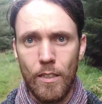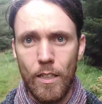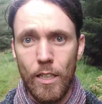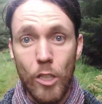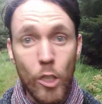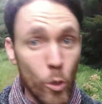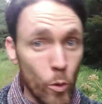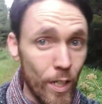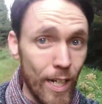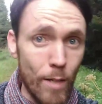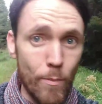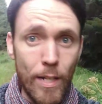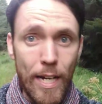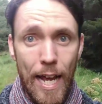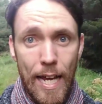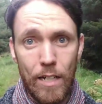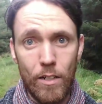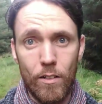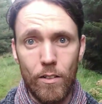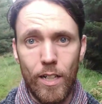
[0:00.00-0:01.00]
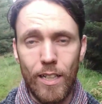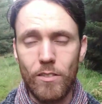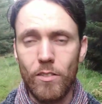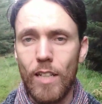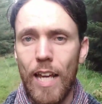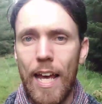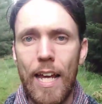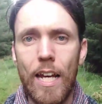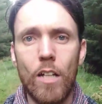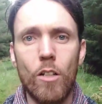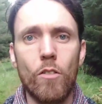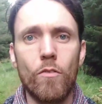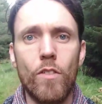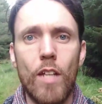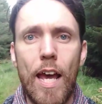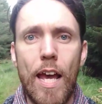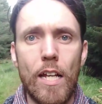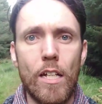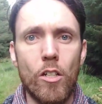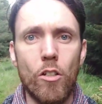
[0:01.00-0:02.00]
You eliminate. That's 10 out of
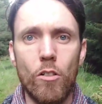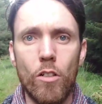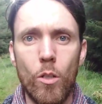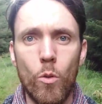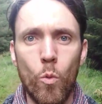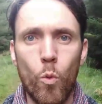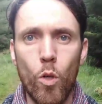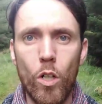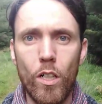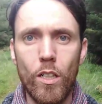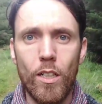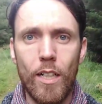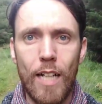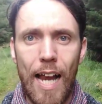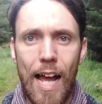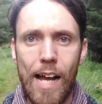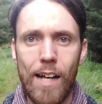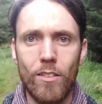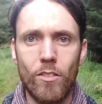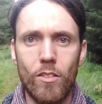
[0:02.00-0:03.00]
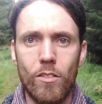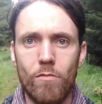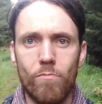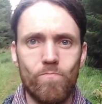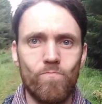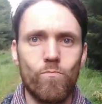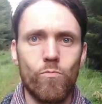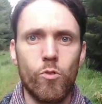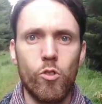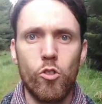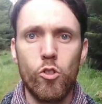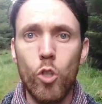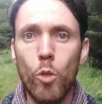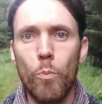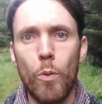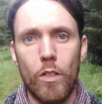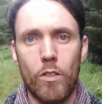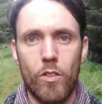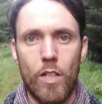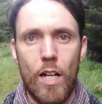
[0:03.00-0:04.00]
10. You're a world-class
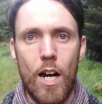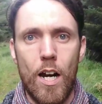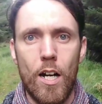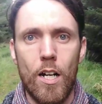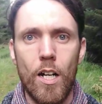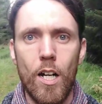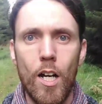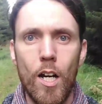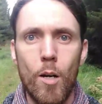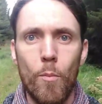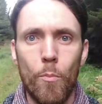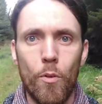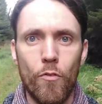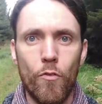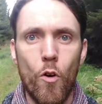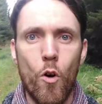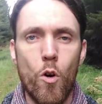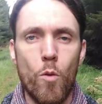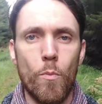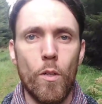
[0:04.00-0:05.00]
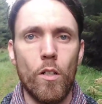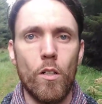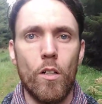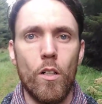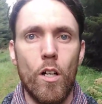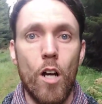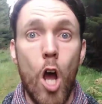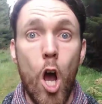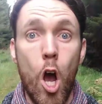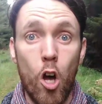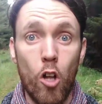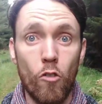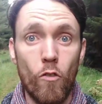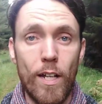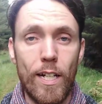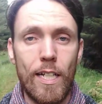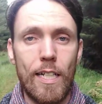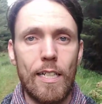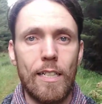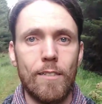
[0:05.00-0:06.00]
superstar performer
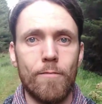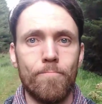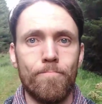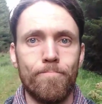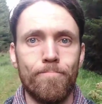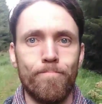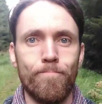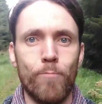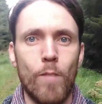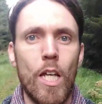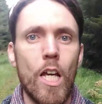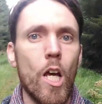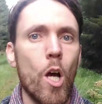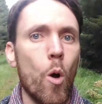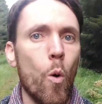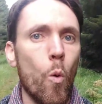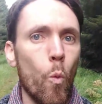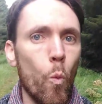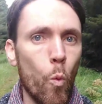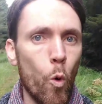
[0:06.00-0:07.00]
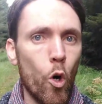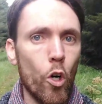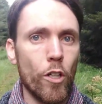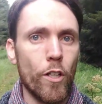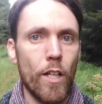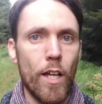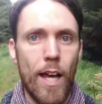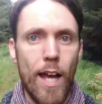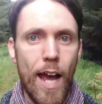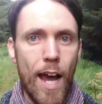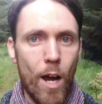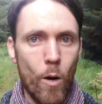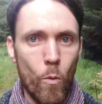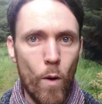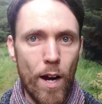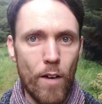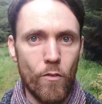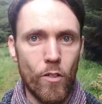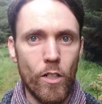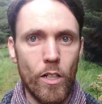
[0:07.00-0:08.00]
already. 1,
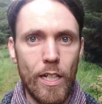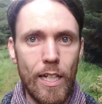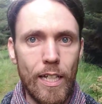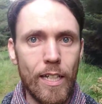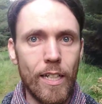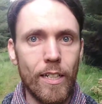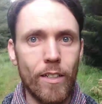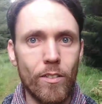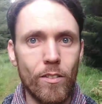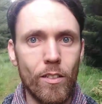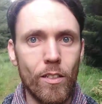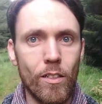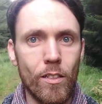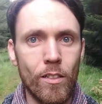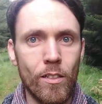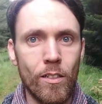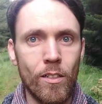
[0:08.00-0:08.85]
however, is